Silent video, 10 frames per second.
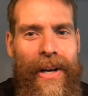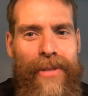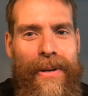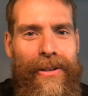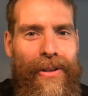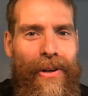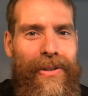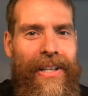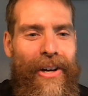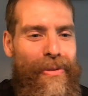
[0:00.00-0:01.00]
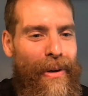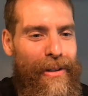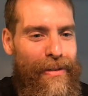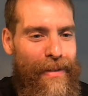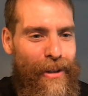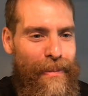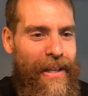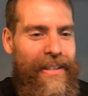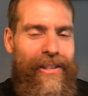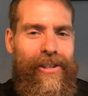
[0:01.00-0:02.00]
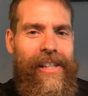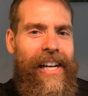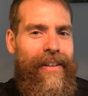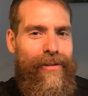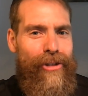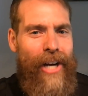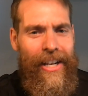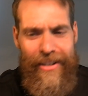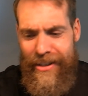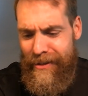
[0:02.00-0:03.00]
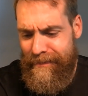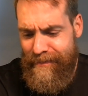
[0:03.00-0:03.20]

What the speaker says: especially those in the health wellness field, because there's a lot of different strategies.